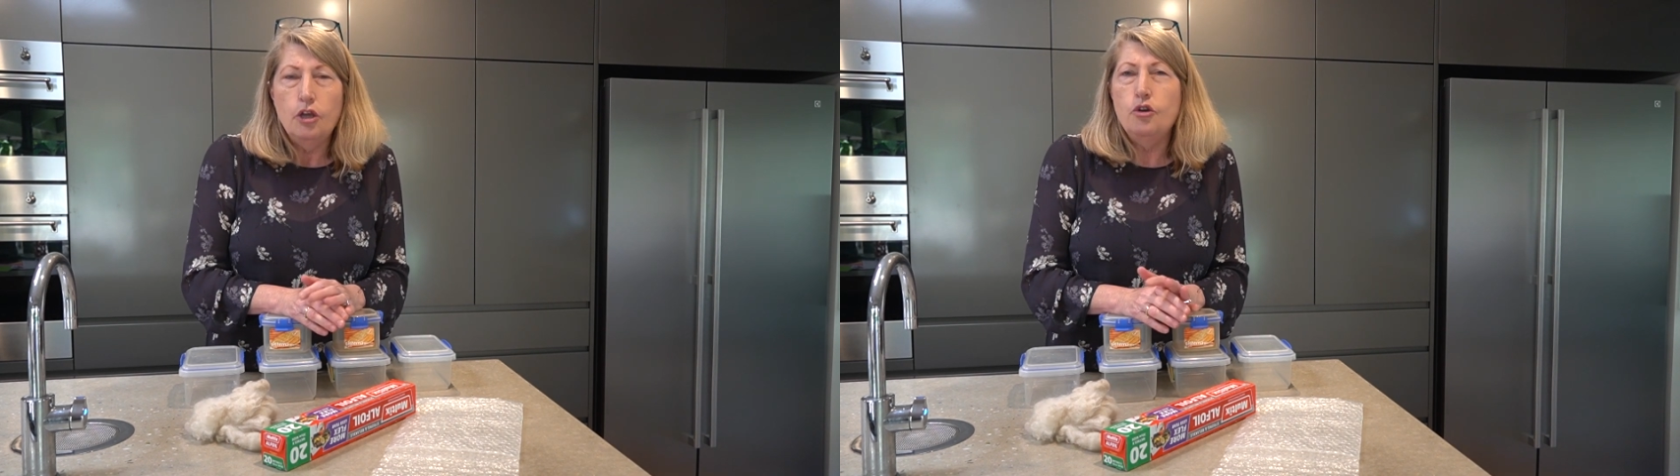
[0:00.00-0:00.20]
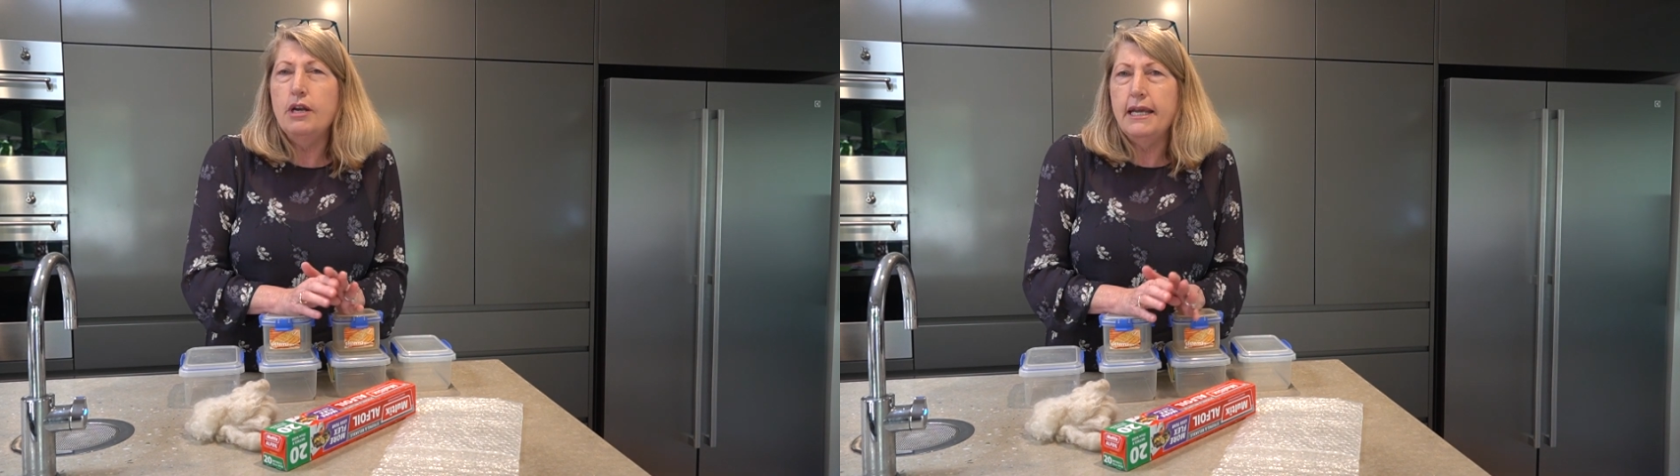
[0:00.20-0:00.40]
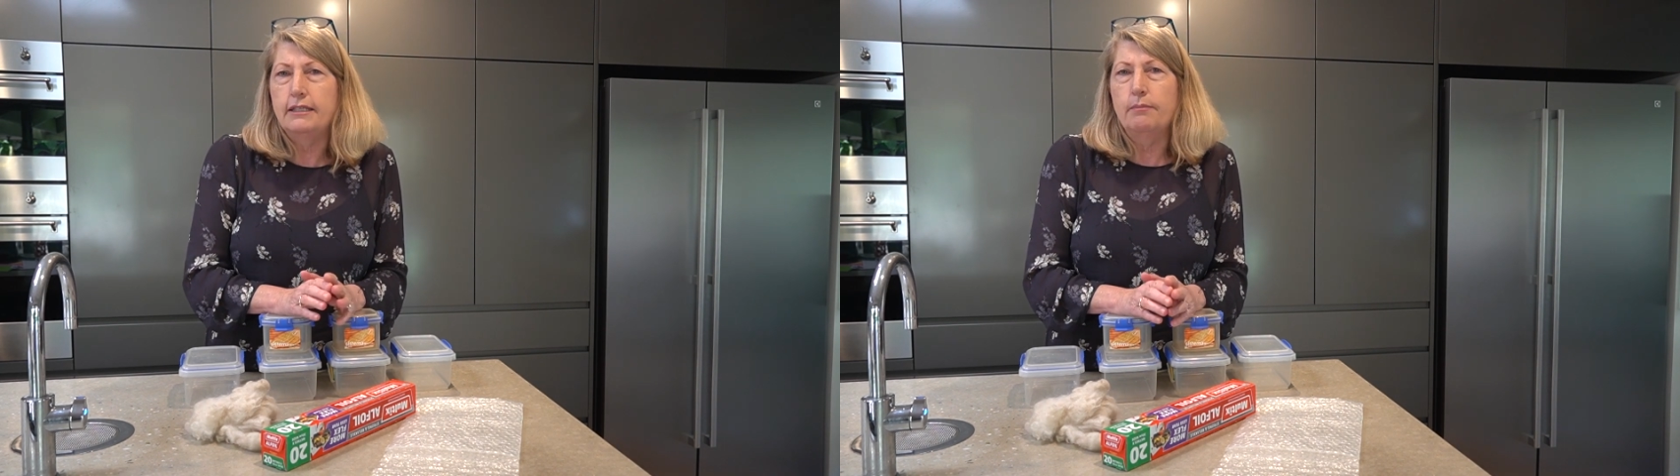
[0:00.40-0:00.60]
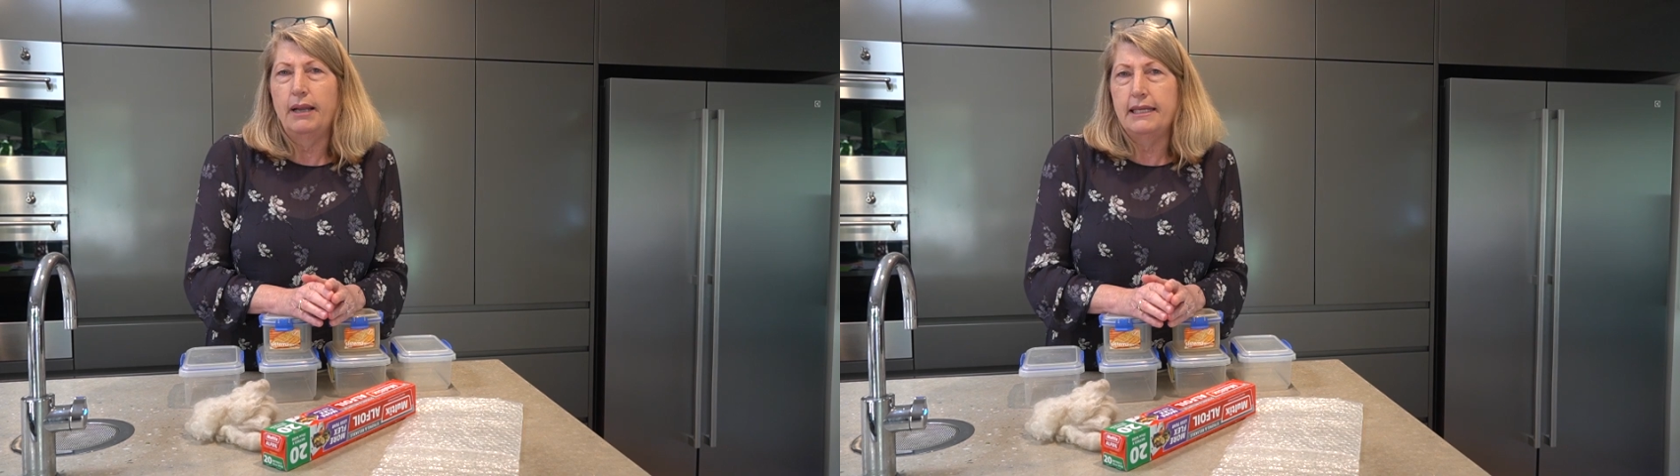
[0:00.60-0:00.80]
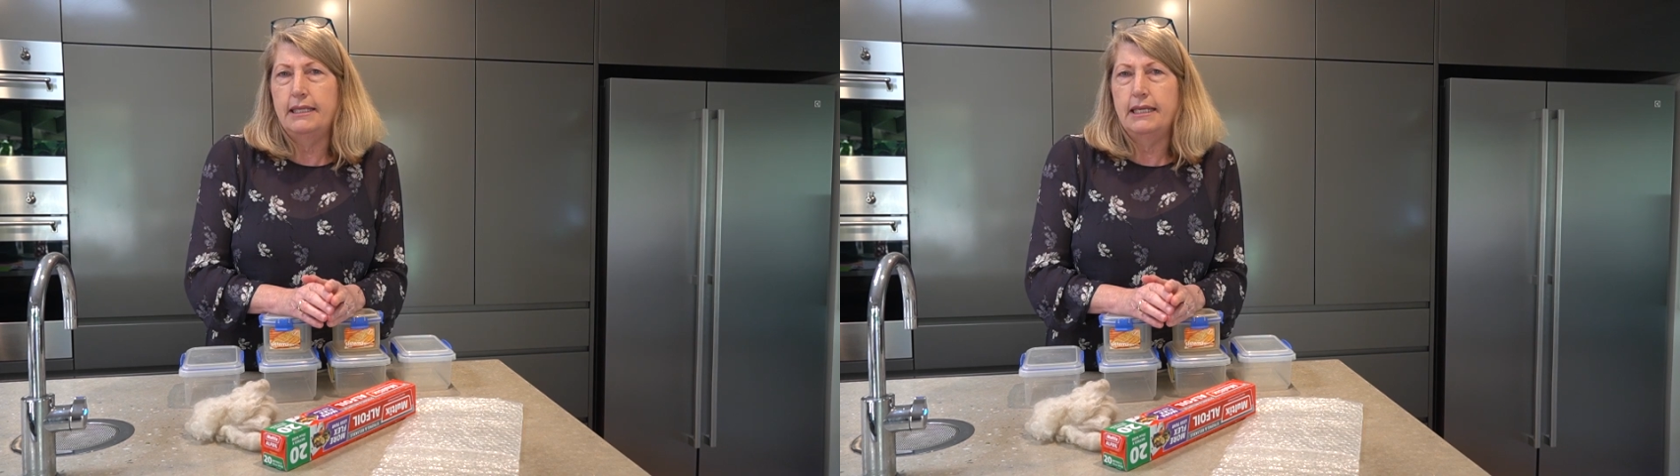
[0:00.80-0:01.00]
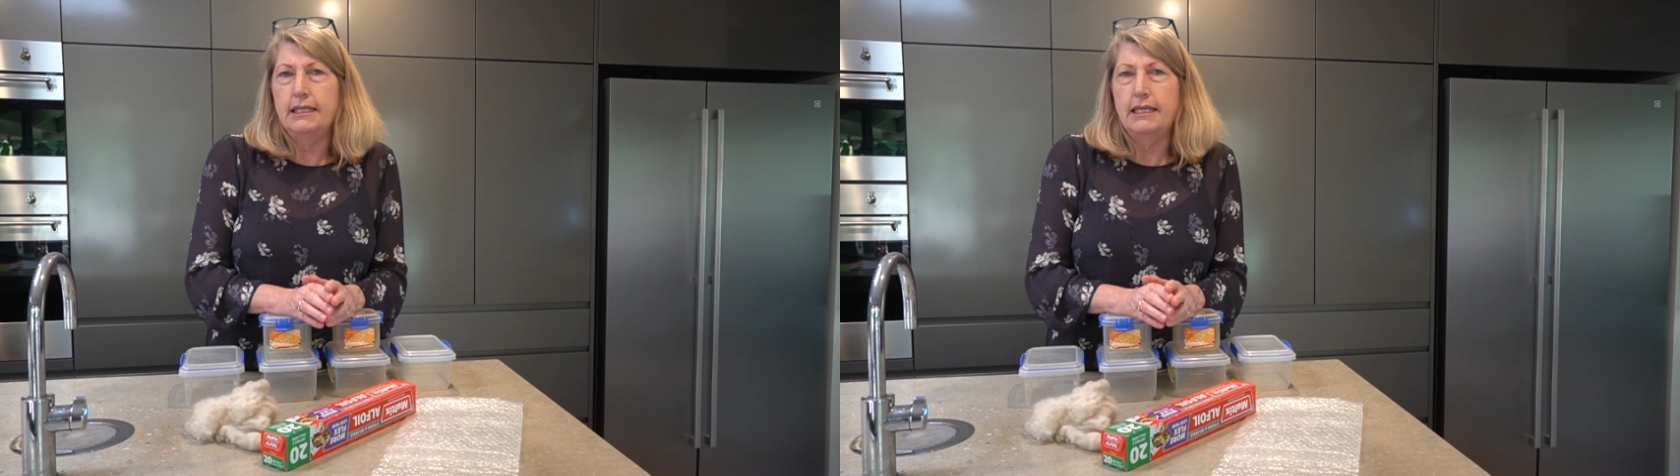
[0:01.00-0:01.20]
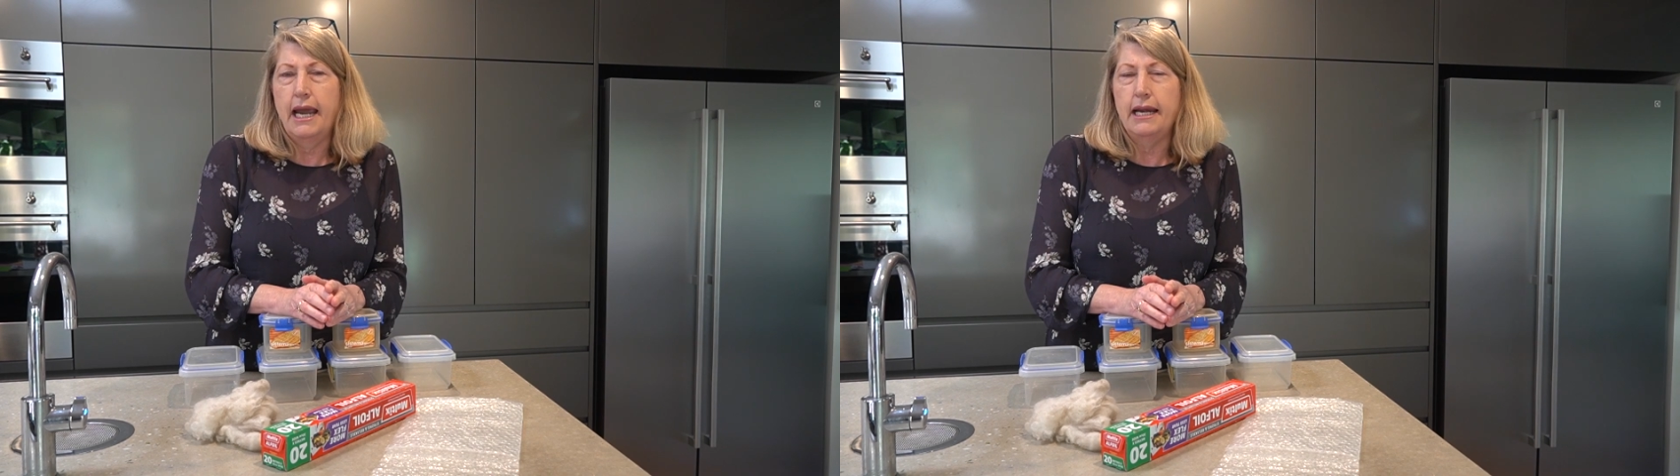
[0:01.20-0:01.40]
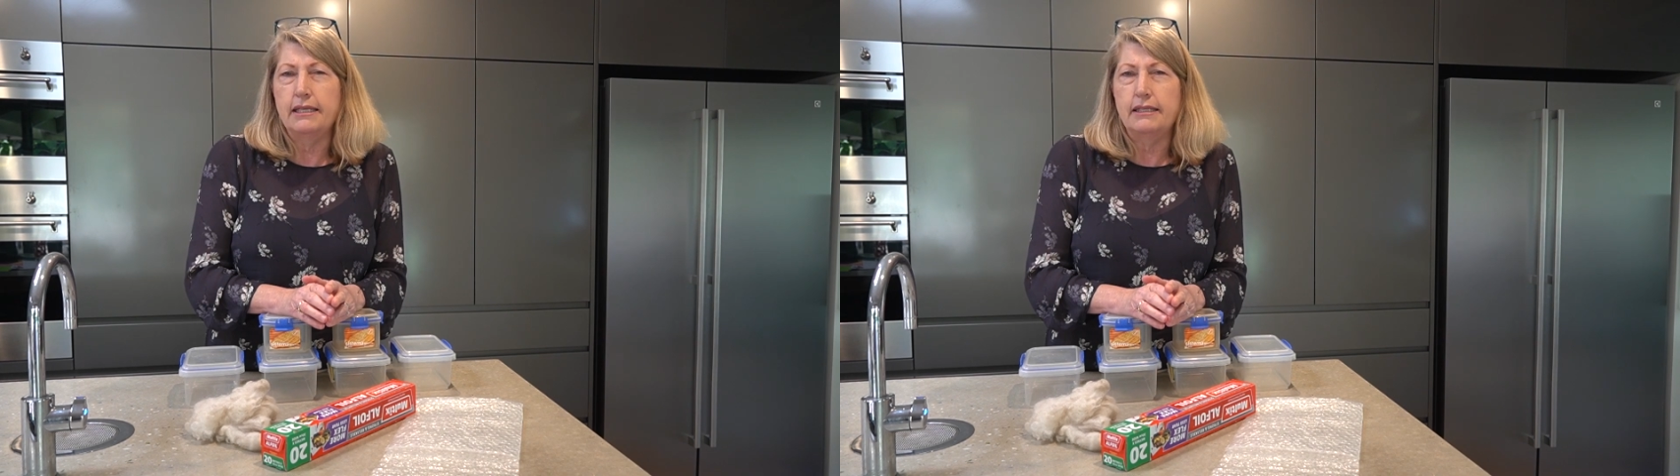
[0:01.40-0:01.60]
you need some plastic
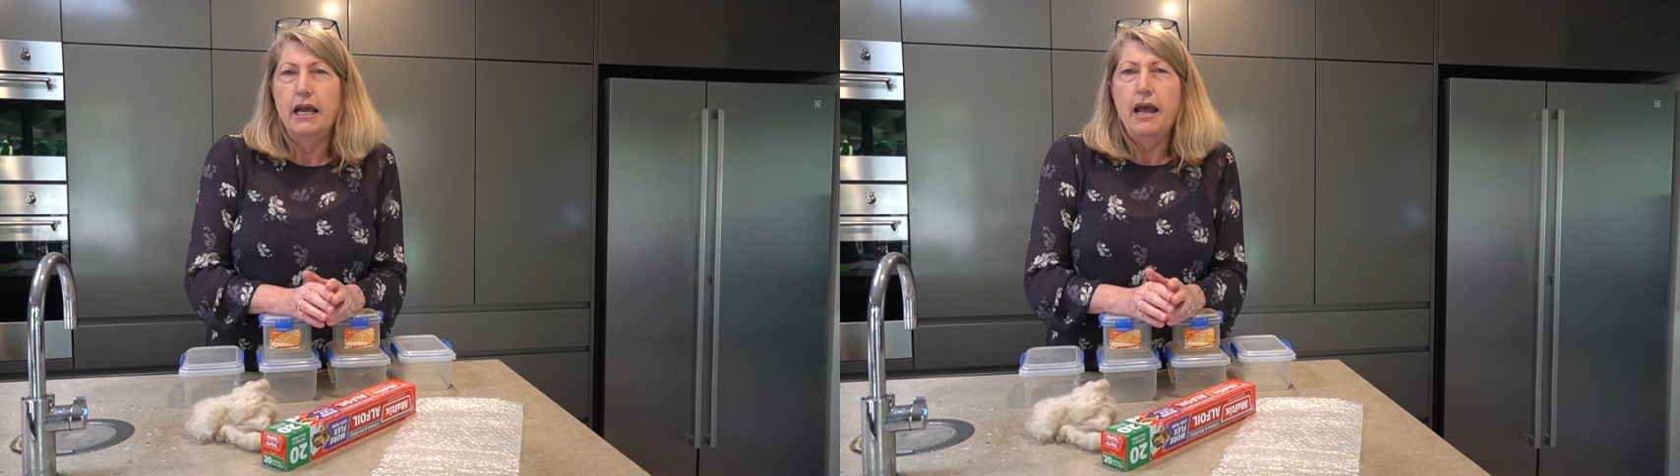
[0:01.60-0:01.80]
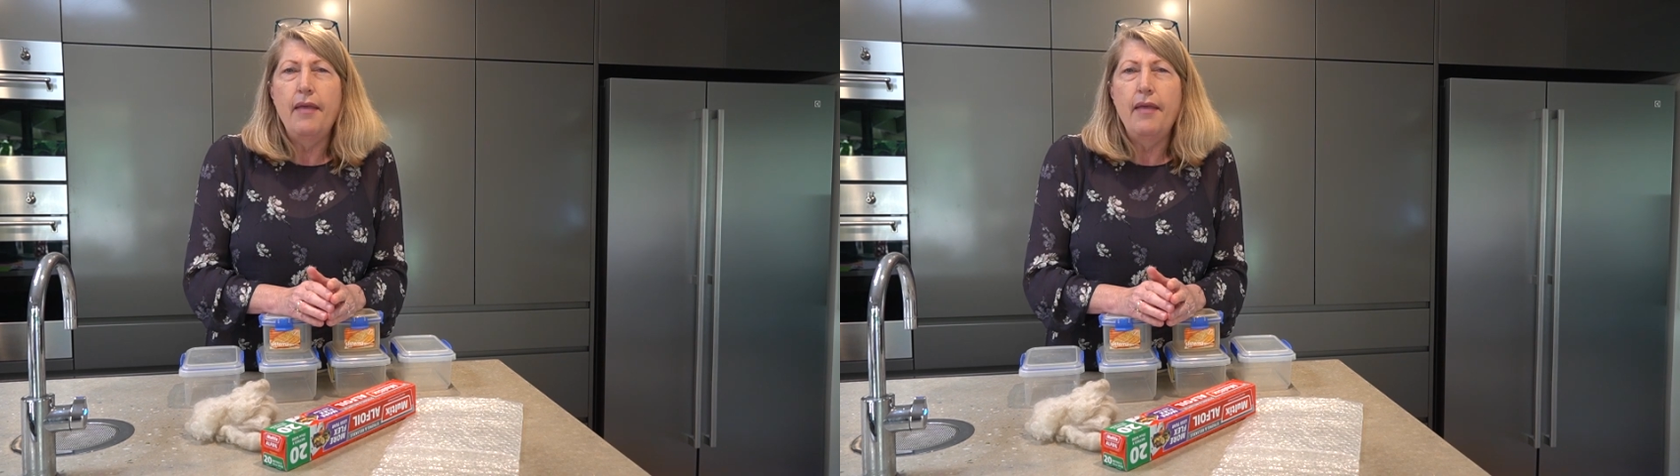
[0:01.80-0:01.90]
containers,